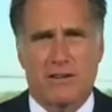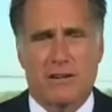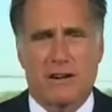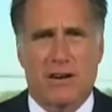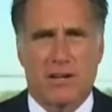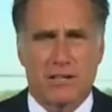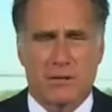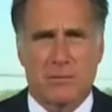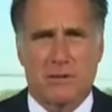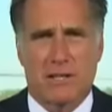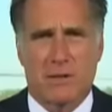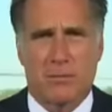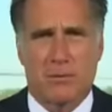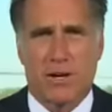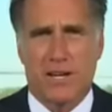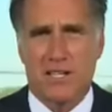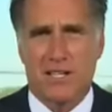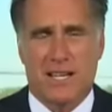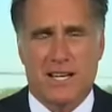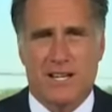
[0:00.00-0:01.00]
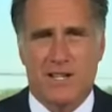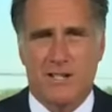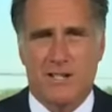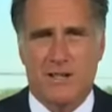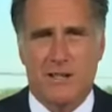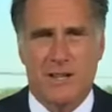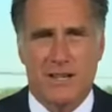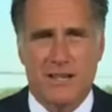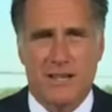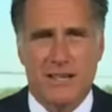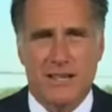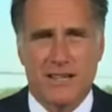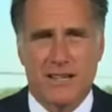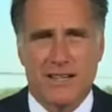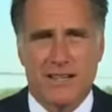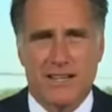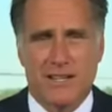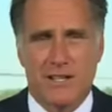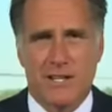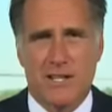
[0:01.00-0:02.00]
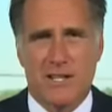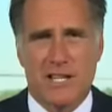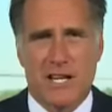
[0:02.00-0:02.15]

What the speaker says: and ultimately breast cancer. She's